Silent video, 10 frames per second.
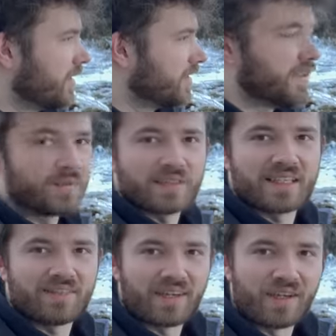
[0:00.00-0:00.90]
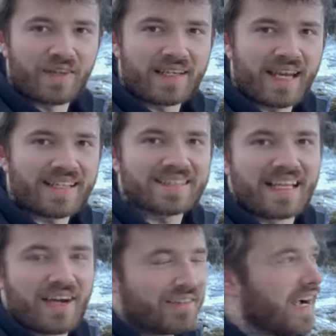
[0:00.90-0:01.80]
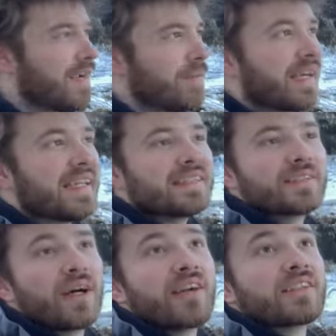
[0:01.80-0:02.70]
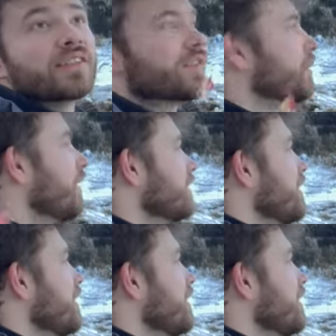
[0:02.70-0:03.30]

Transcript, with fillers: So I'm just having another cast now, right back into where I just was.